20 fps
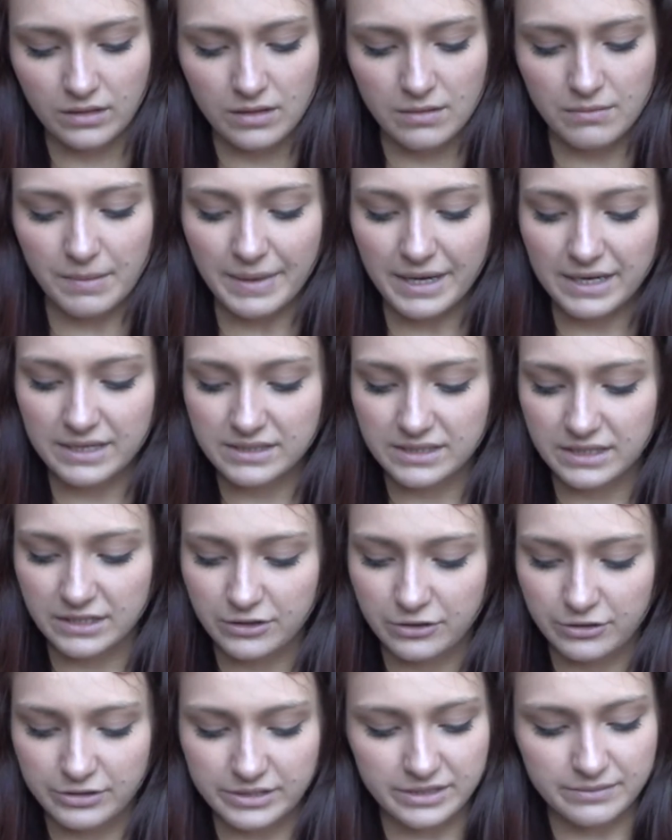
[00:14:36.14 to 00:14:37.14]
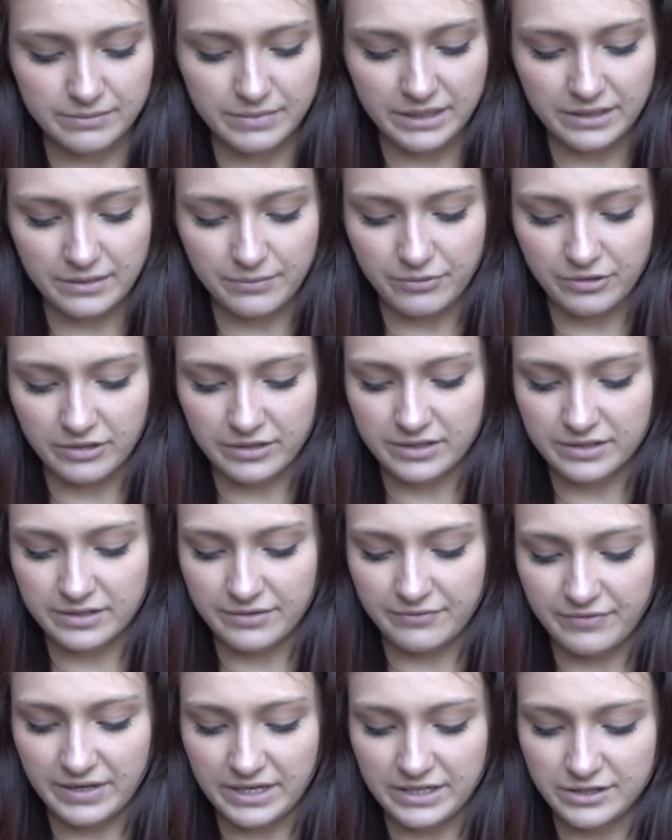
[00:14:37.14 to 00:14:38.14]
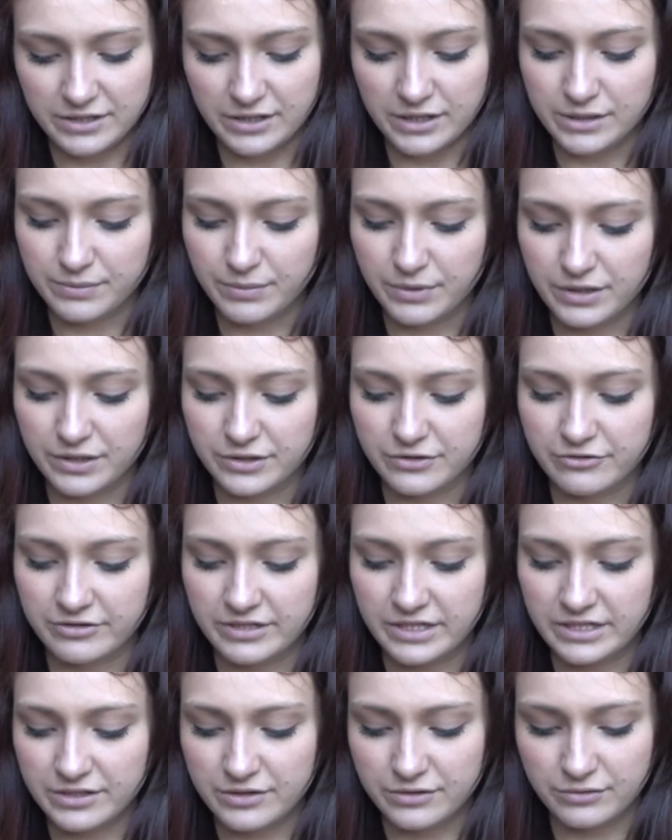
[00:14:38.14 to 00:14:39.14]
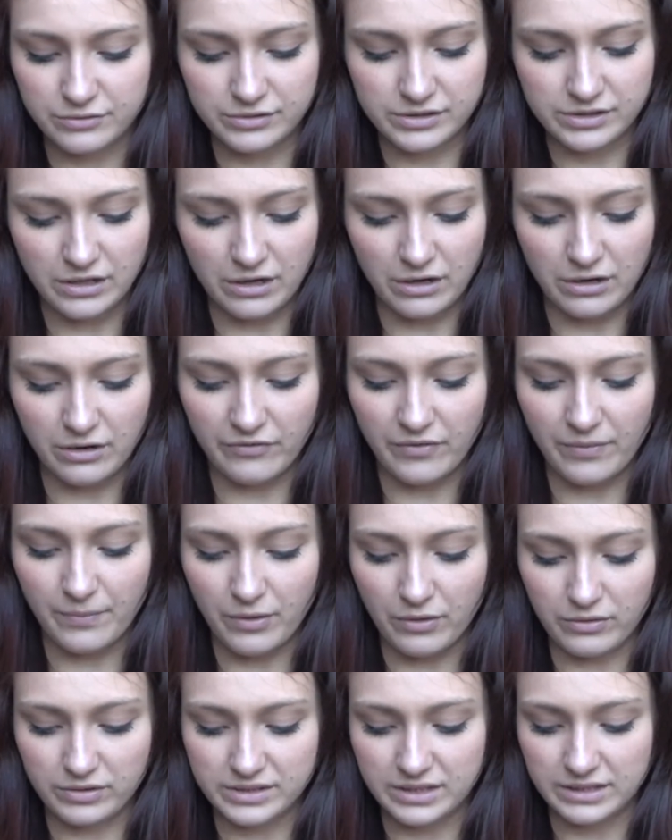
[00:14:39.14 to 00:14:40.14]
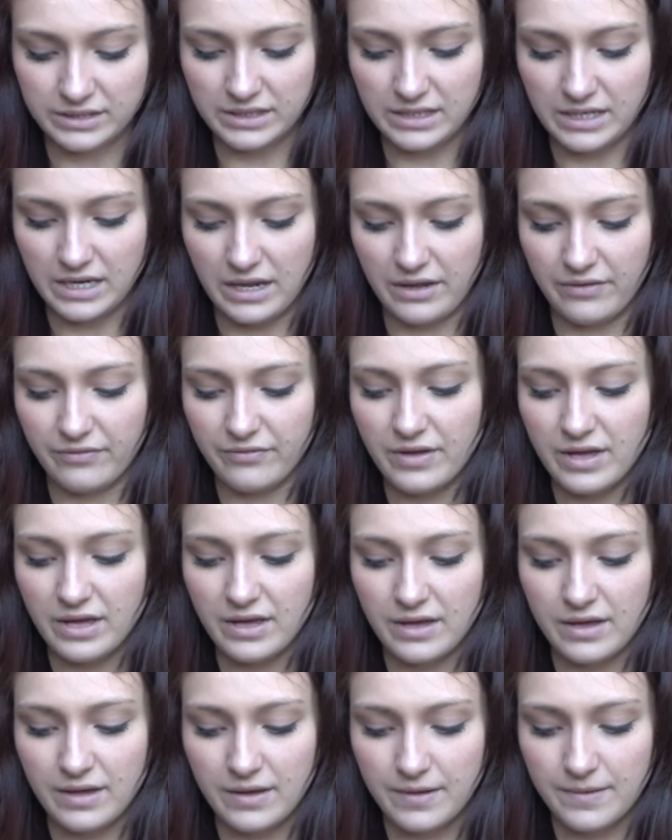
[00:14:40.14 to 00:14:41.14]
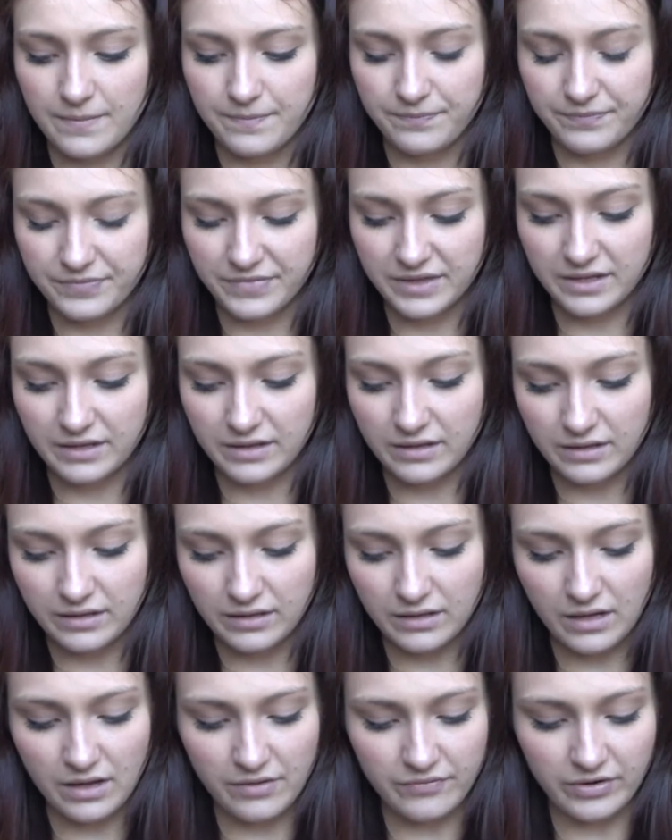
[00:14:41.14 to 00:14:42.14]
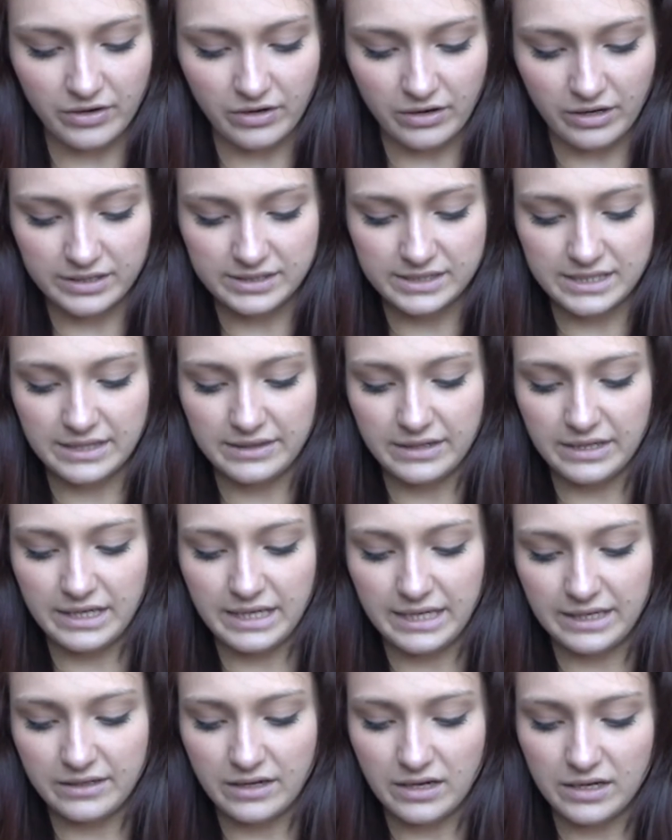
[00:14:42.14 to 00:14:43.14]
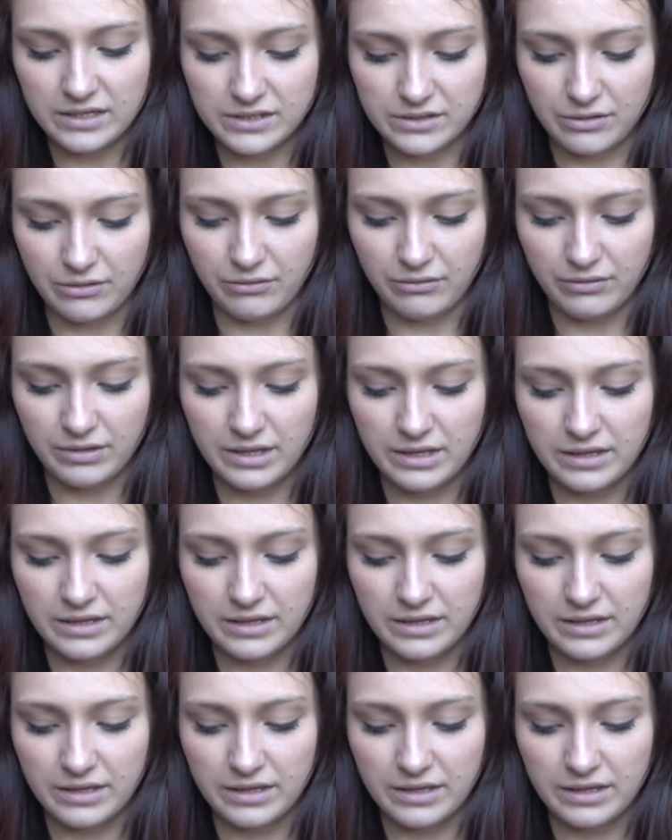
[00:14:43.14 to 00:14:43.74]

My magazine uses media product conventions by the traditional style of a box underneath cover lines and the lead article.